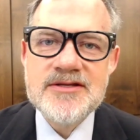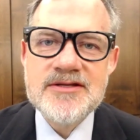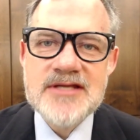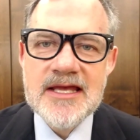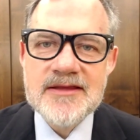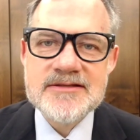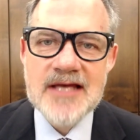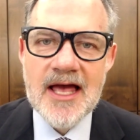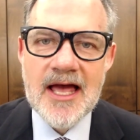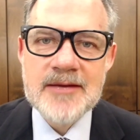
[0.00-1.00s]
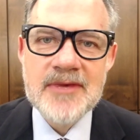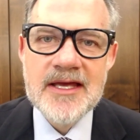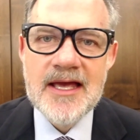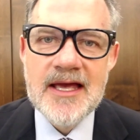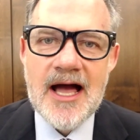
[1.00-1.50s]
taking the time.
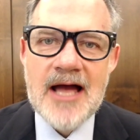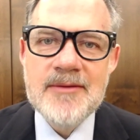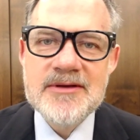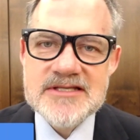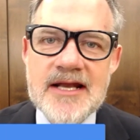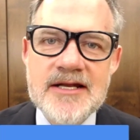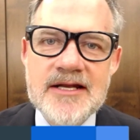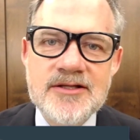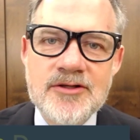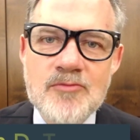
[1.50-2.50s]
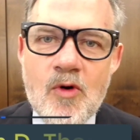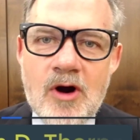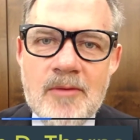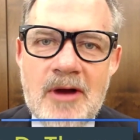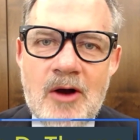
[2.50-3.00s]
I'm excited to learn more
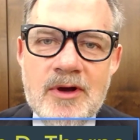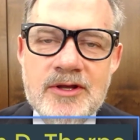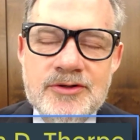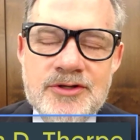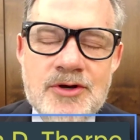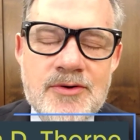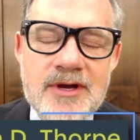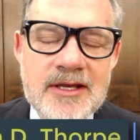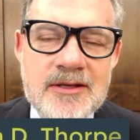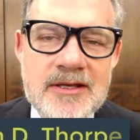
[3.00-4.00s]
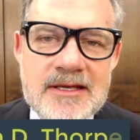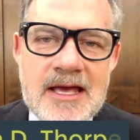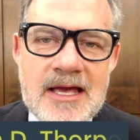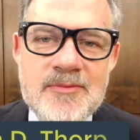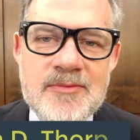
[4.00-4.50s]
about what you're doing
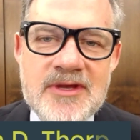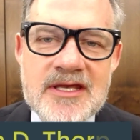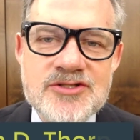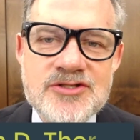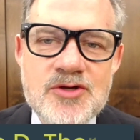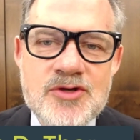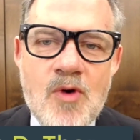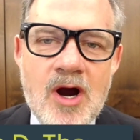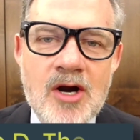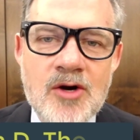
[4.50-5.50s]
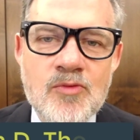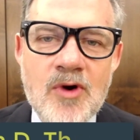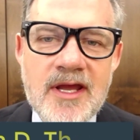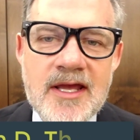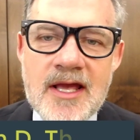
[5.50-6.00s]
because you are
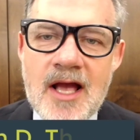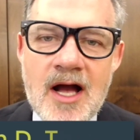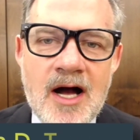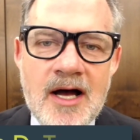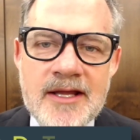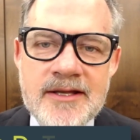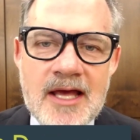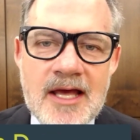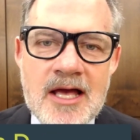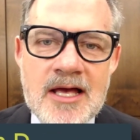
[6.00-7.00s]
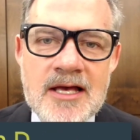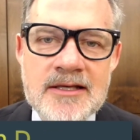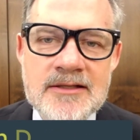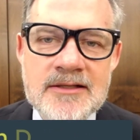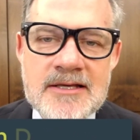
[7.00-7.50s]
working on
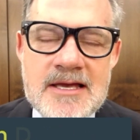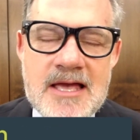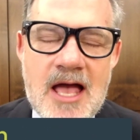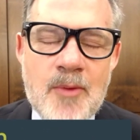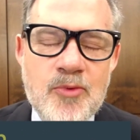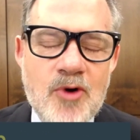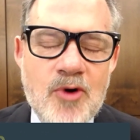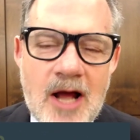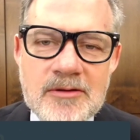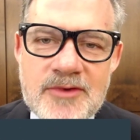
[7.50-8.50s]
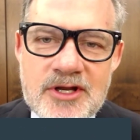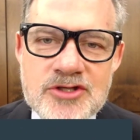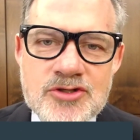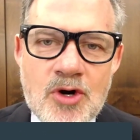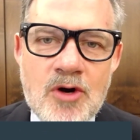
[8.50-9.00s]
a problem that is
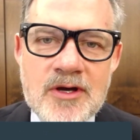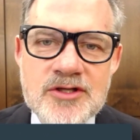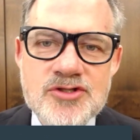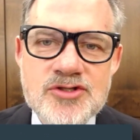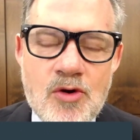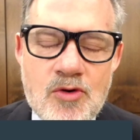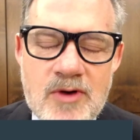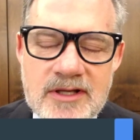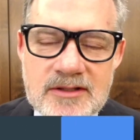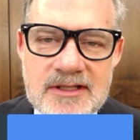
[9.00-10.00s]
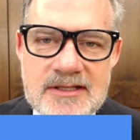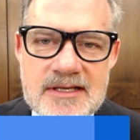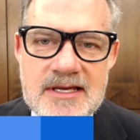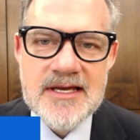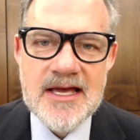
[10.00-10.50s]
growing so quickly
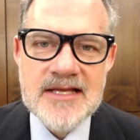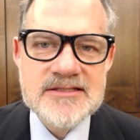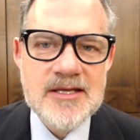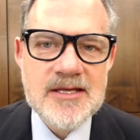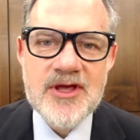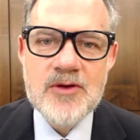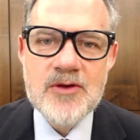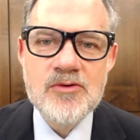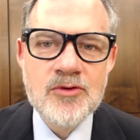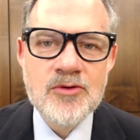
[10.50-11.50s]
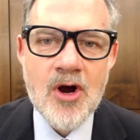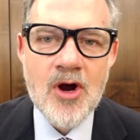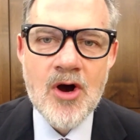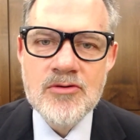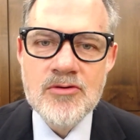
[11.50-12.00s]
and some think will
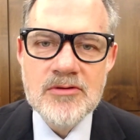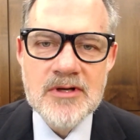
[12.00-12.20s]
grow